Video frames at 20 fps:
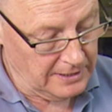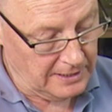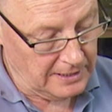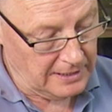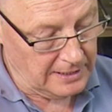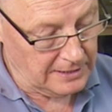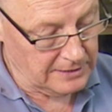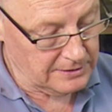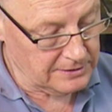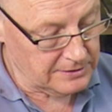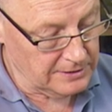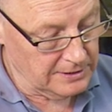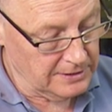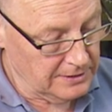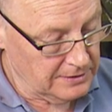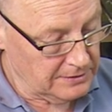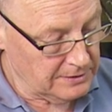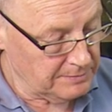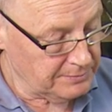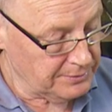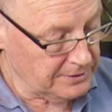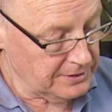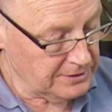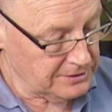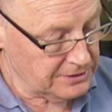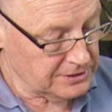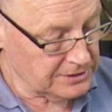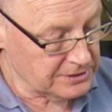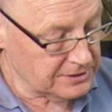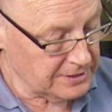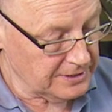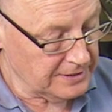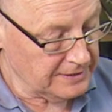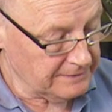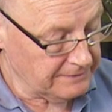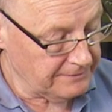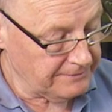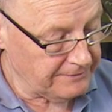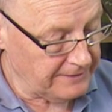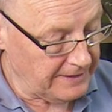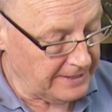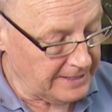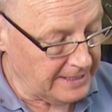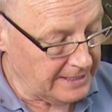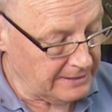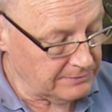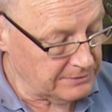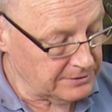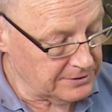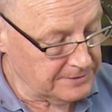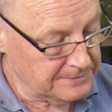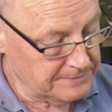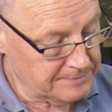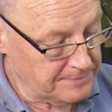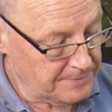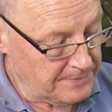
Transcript: And the branches kind of fan out,